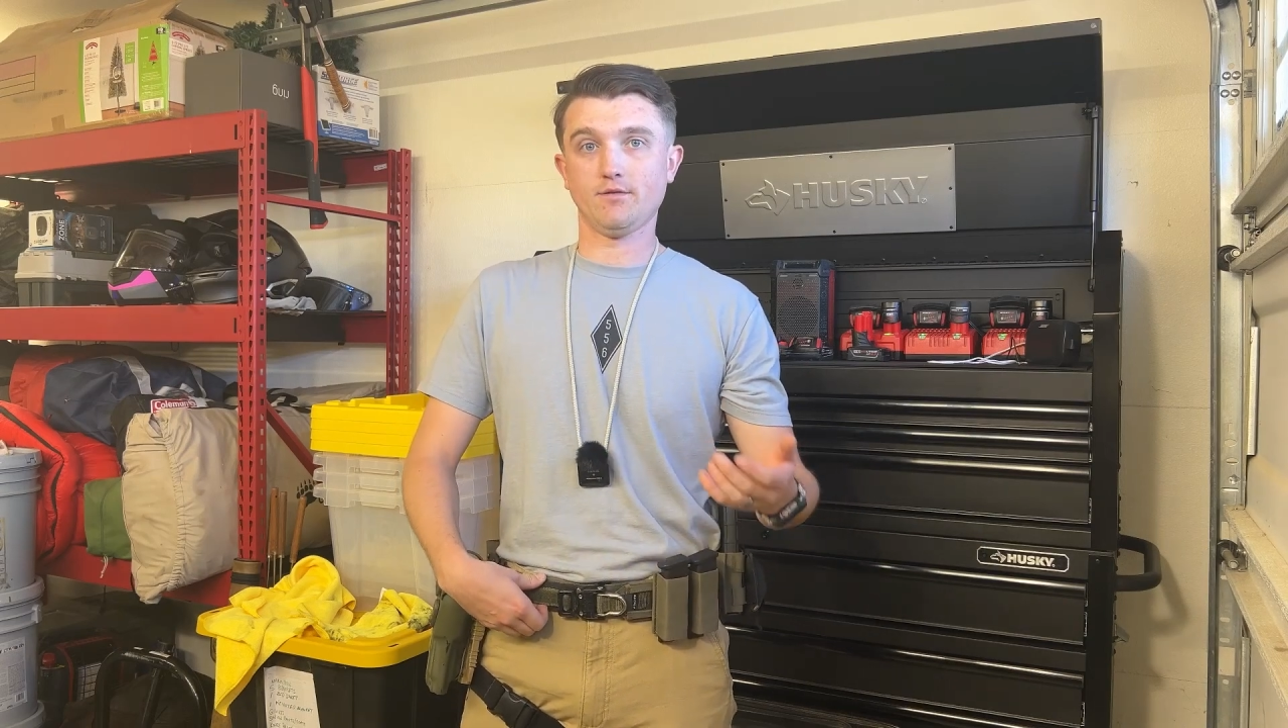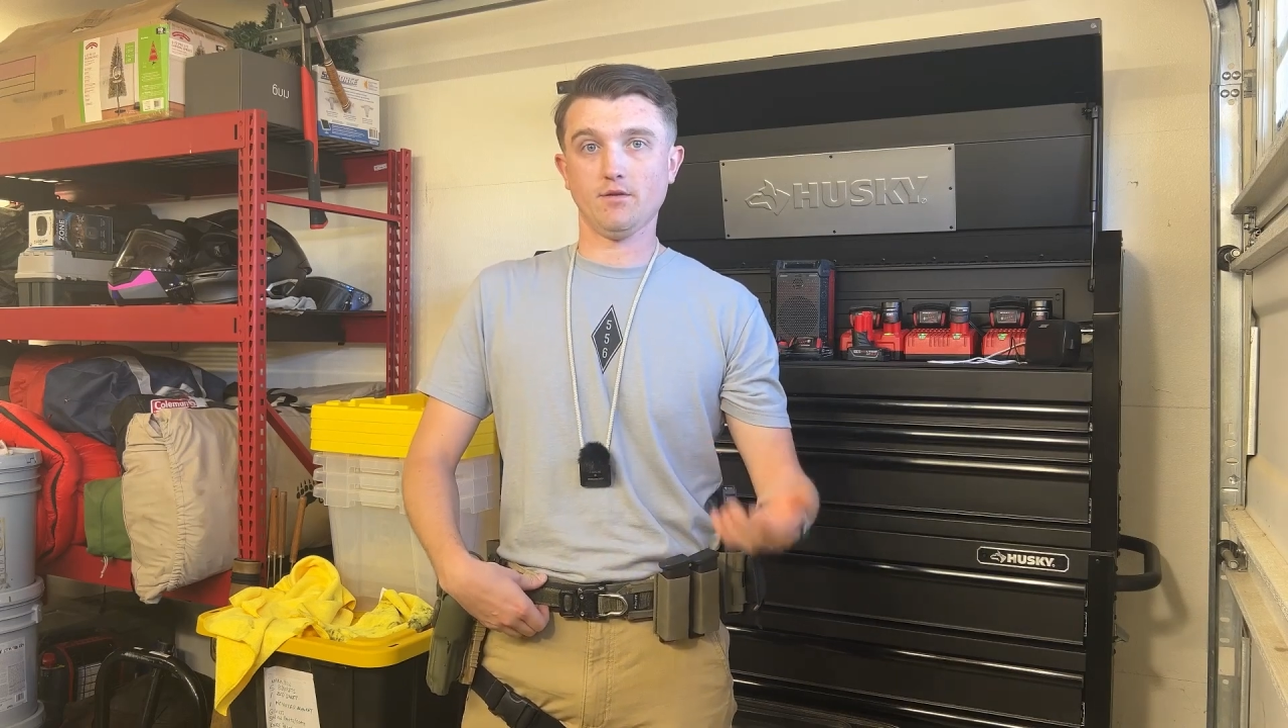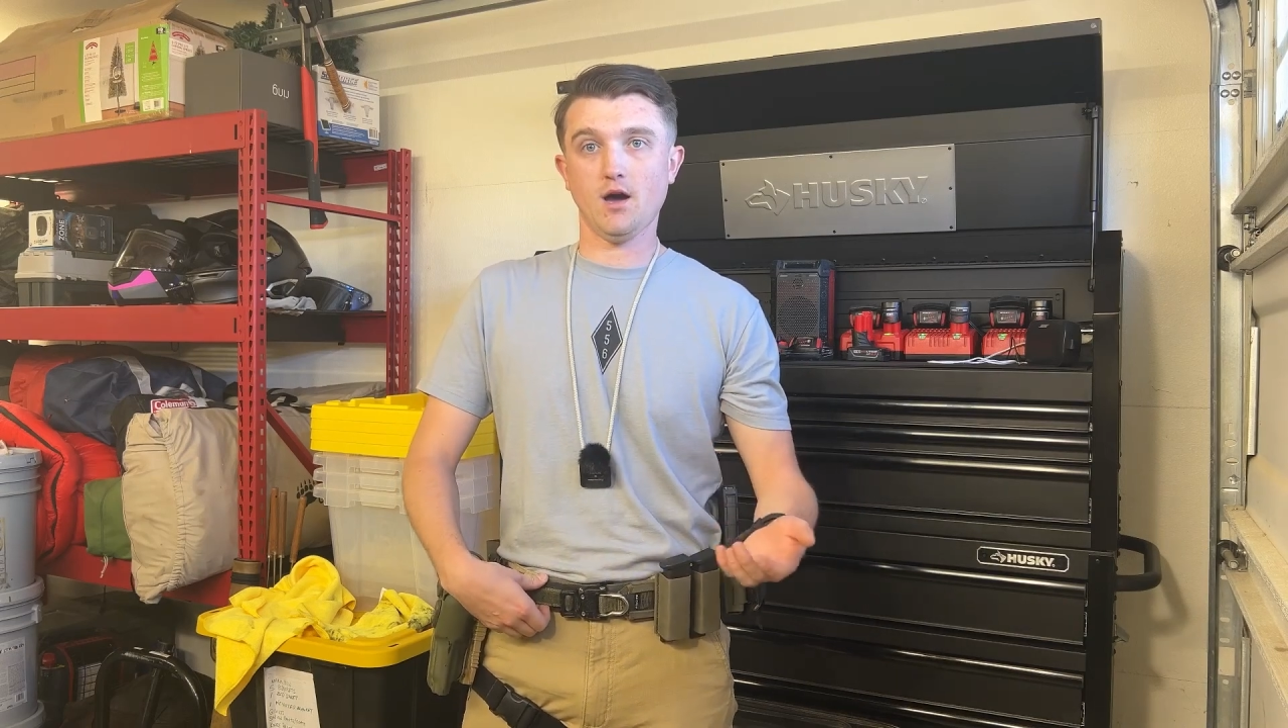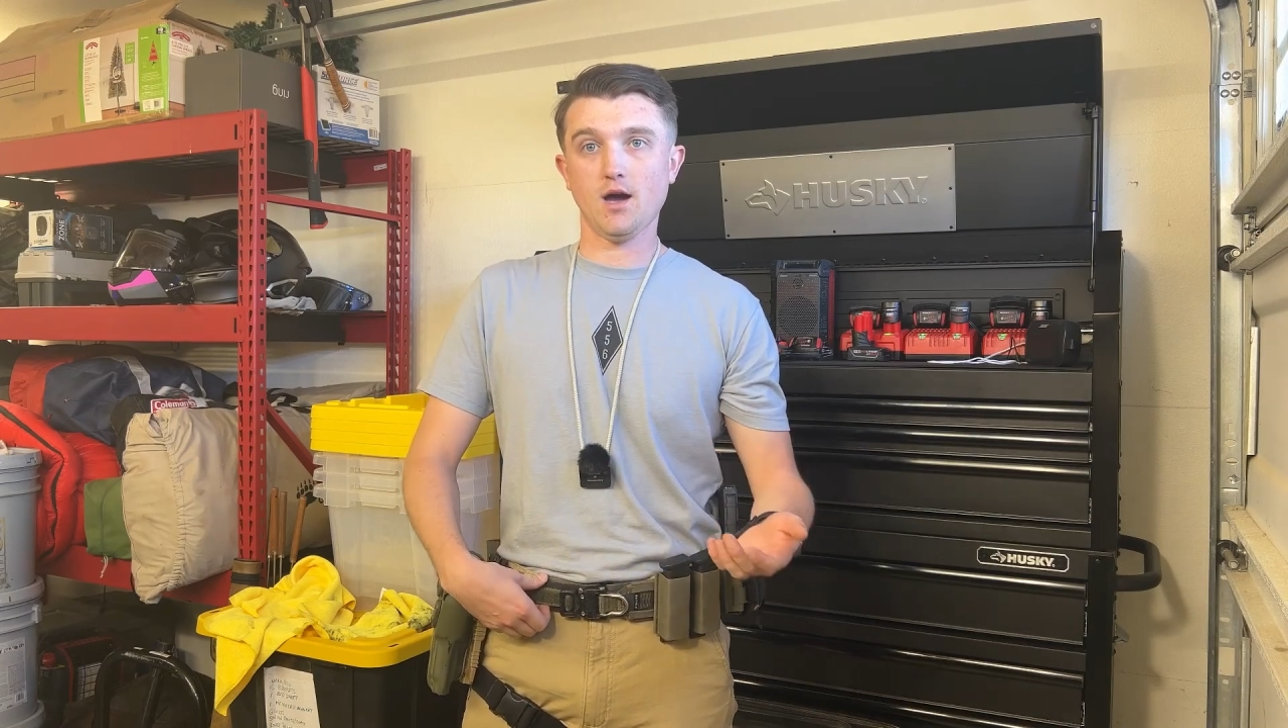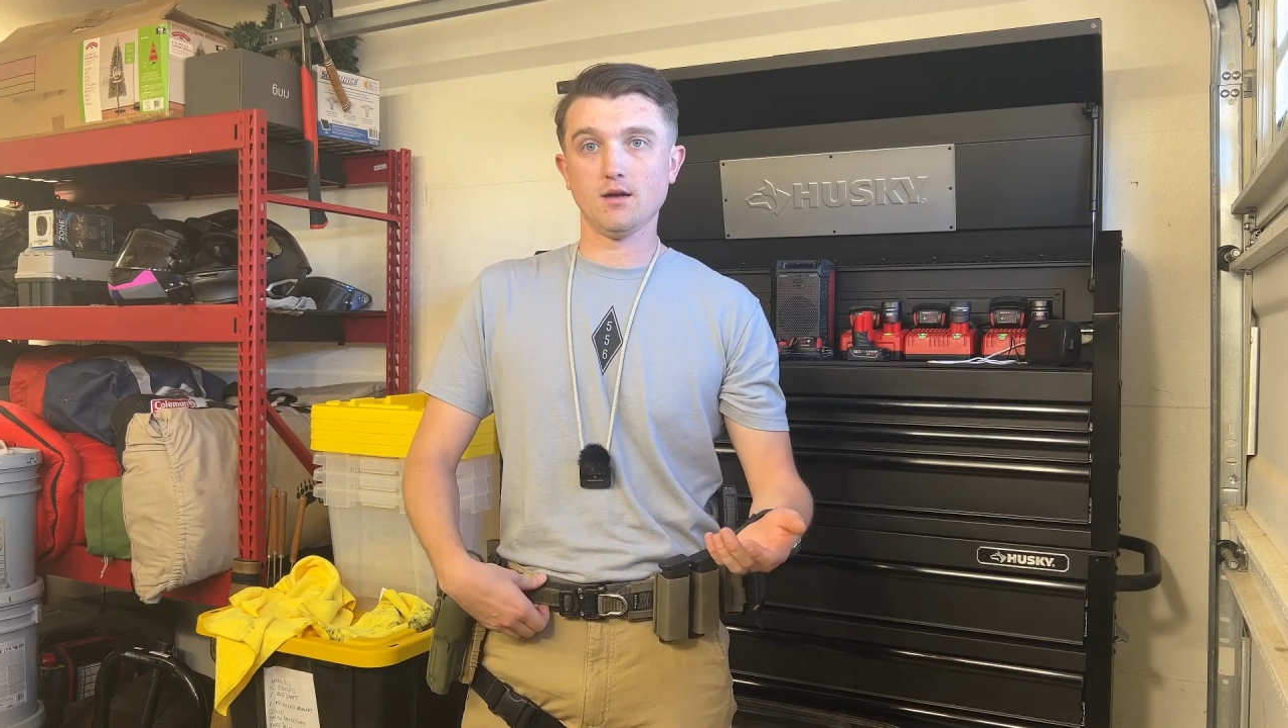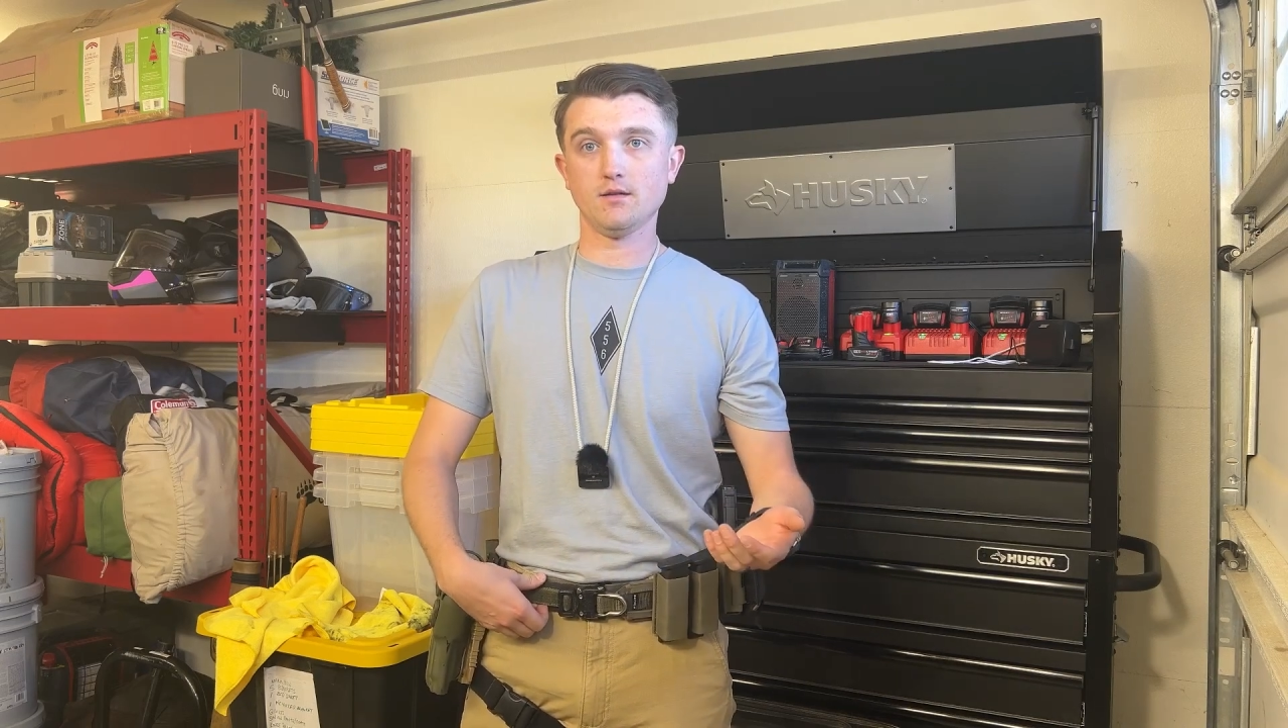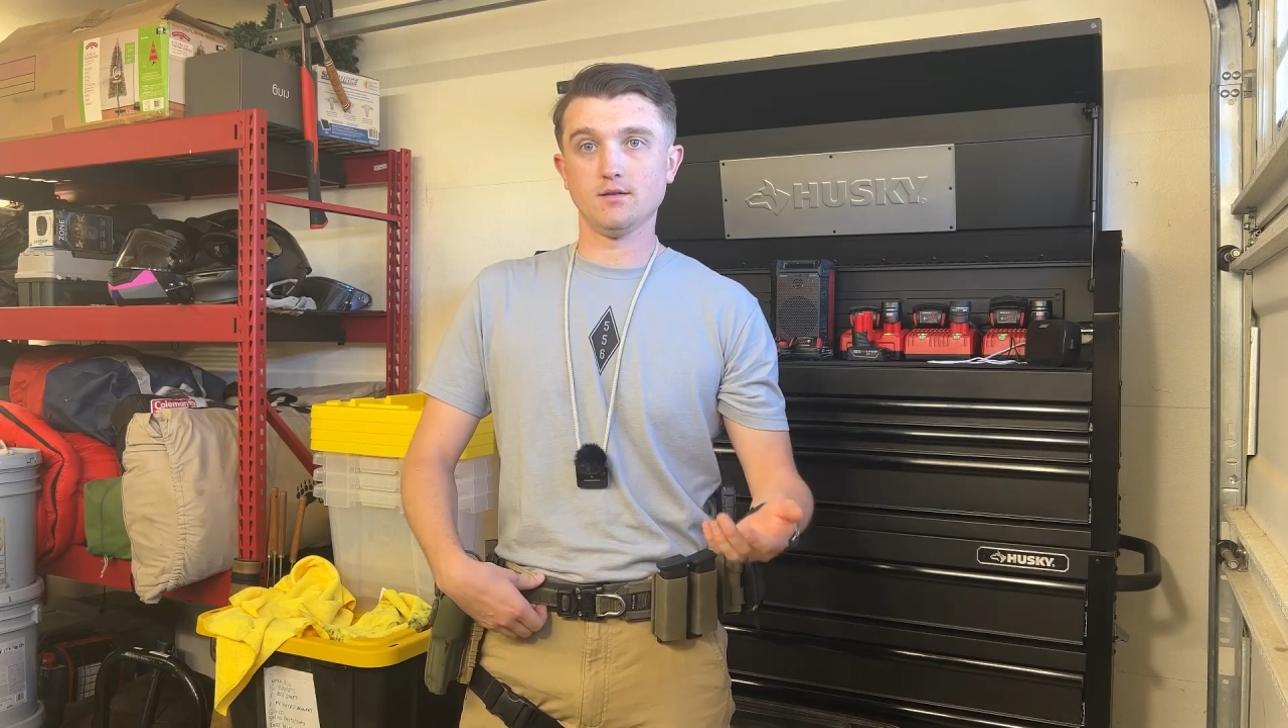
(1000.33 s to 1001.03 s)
thought